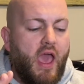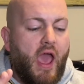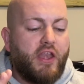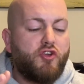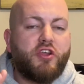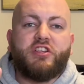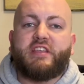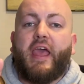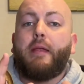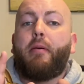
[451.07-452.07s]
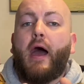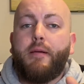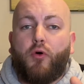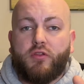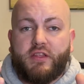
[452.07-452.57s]
and you can just add
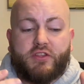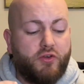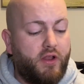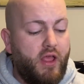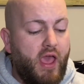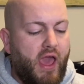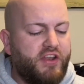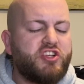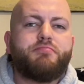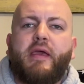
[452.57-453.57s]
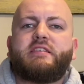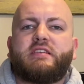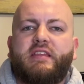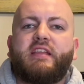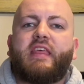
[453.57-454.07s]
piebald into it, and it just makes the
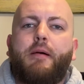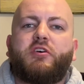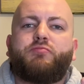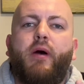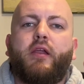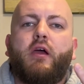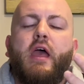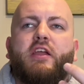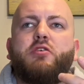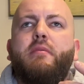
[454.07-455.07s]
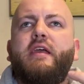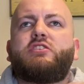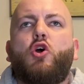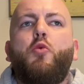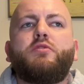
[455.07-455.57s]
snake that much better. To me, it's
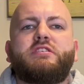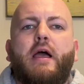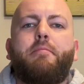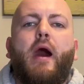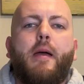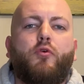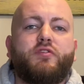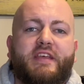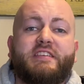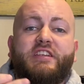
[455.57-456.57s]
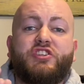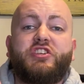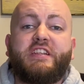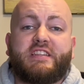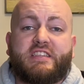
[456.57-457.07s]
almost like piebald isn't a
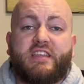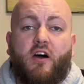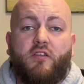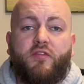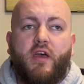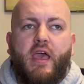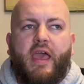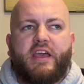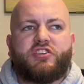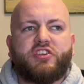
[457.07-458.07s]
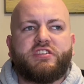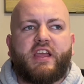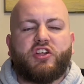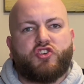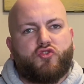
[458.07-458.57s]
gene itself. It's just
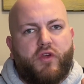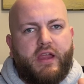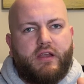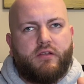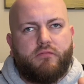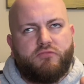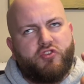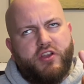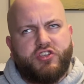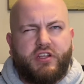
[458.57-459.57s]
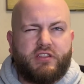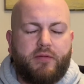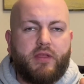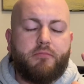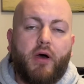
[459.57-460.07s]
like a trait gene, same
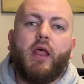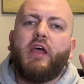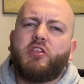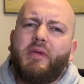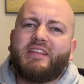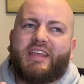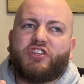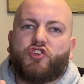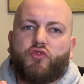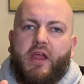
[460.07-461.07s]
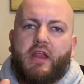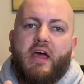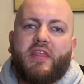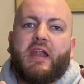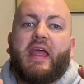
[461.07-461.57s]
thing. But to me, it's like a trait
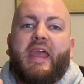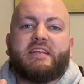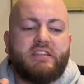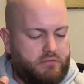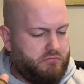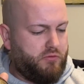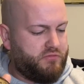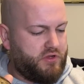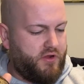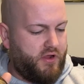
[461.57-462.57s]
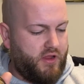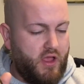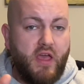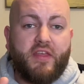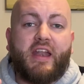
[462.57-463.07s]
that enhances, that
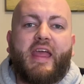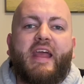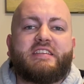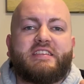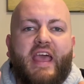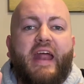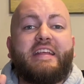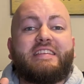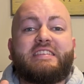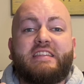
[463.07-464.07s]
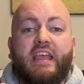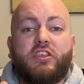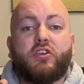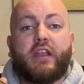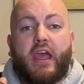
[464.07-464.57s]
enhances any snake
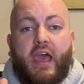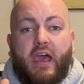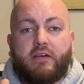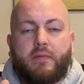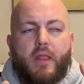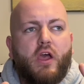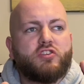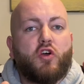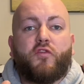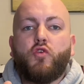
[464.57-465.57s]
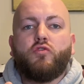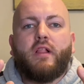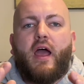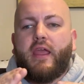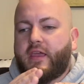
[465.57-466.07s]
you can have. So if you
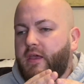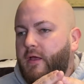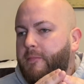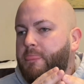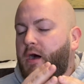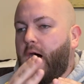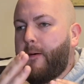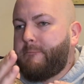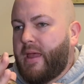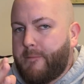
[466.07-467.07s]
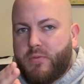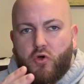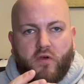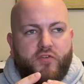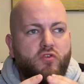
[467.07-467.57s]
like
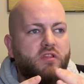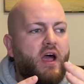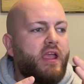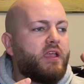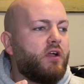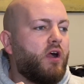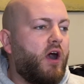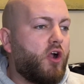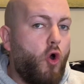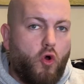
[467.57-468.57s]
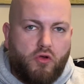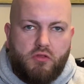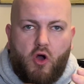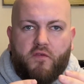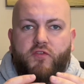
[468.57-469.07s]
bamboo, if you like Coral
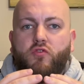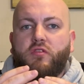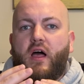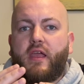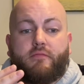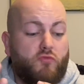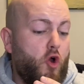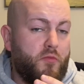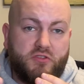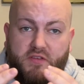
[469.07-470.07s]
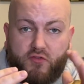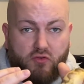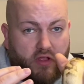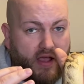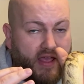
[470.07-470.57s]
Glow, if you like normals, if you
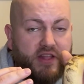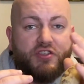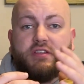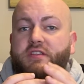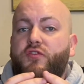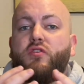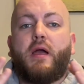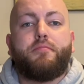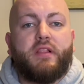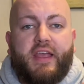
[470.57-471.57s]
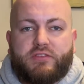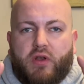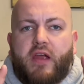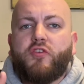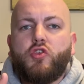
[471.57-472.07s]
like enchis, if you like blades,
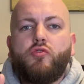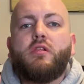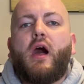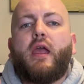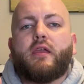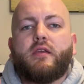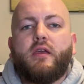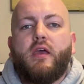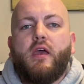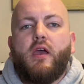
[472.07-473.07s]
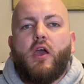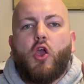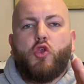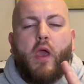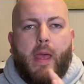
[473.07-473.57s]
whatever you like,
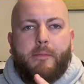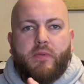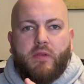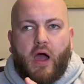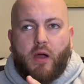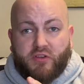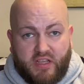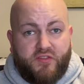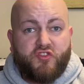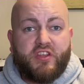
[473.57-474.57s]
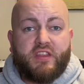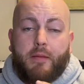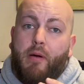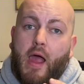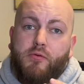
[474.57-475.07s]
you add recessive gene
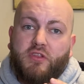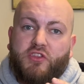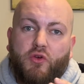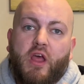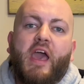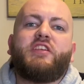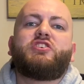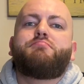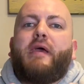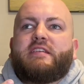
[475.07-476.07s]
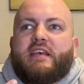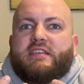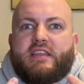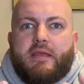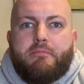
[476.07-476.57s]
like piebald into it, it just makes that
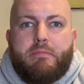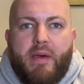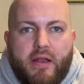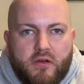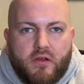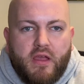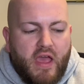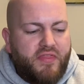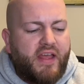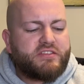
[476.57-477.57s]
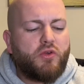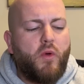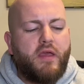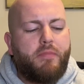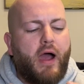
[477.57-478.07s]
snake better. That's the
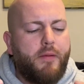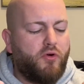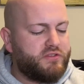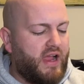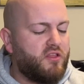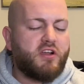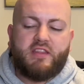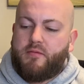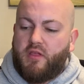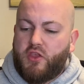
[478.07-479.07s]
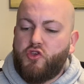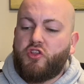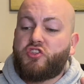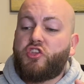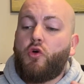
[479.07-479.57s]
way piebald, I look at them like. You can
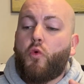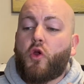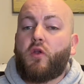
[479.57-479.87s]
still work with